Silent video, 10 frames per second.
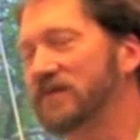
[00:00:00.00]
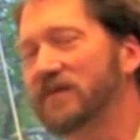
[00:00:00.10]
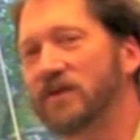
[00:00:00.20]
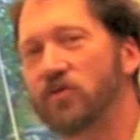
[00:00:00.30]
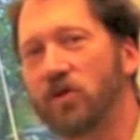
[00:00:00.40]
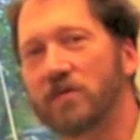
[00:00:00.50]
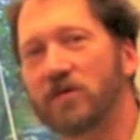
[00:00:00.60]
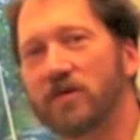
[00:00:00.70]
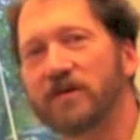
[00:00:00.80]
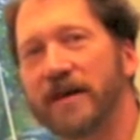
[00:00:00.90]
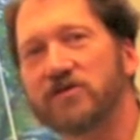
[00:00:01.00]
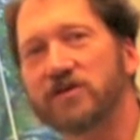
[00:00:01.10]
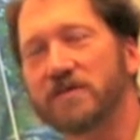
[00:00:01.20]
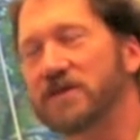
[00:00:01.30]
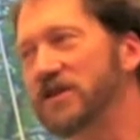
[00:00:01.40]
the normal
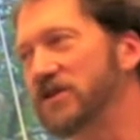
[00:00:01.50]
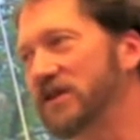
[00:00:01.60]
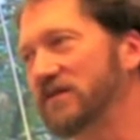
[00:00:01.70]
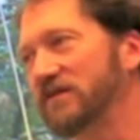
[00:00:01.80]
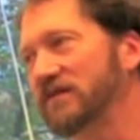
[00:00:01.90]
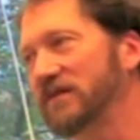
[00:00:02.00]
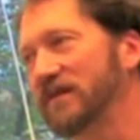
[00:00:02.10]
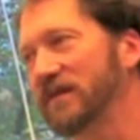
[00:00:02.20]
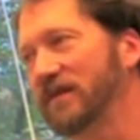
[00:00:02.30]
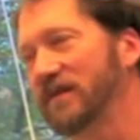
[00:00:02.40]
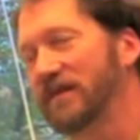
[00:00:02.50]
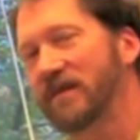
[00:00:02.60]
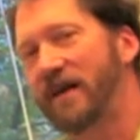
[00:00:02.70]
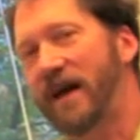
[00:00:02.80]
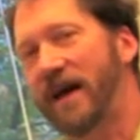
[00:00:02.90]
classroom teaching,
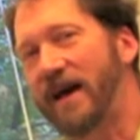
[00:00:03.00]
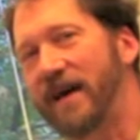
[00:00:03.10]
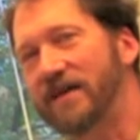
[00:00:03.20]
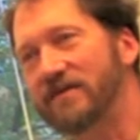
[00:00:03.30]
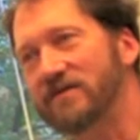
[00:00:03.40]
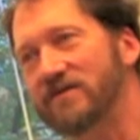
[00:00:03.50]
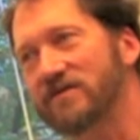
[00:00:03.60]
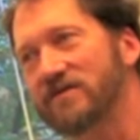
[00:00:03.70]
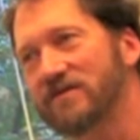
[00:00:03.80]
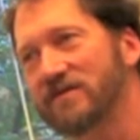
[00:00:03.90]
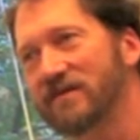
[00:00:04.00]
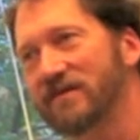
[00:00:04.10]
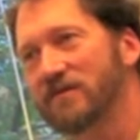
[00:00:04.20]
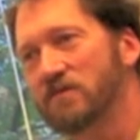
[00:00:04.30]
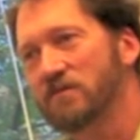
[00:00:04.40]
and
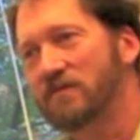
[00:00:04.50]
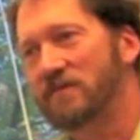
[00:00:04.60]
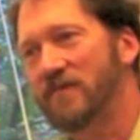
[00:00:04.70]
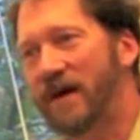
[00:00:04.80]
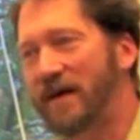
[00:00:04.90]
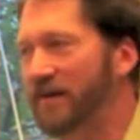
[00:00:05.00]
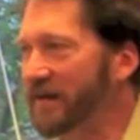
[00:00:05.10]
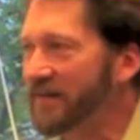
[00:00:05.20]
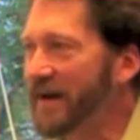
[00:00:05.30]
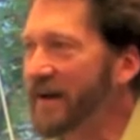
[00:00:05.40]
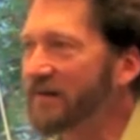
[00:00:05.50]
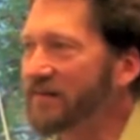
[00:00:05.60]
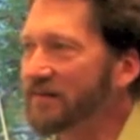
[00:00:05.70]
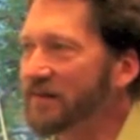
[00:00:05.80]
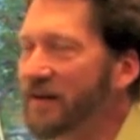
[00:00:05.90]
I like that.
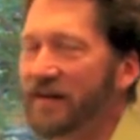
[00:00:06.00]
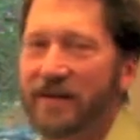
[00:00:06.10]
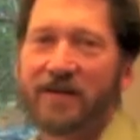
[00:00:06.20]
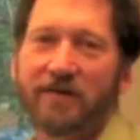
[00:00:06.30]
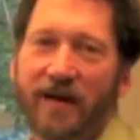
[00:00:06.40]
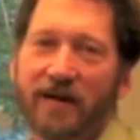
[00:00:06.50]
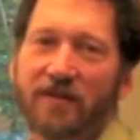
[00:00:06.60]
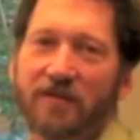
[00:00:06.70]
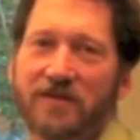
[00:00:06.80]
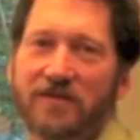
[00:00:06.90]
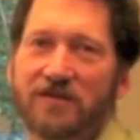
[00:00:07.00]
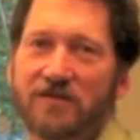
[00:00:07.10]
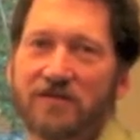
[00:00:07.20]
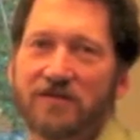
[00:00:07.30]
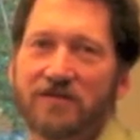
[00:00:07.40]
I like interacting with the
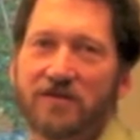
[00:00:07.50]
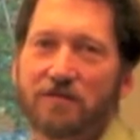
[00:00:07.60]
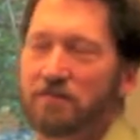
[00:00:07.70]
students.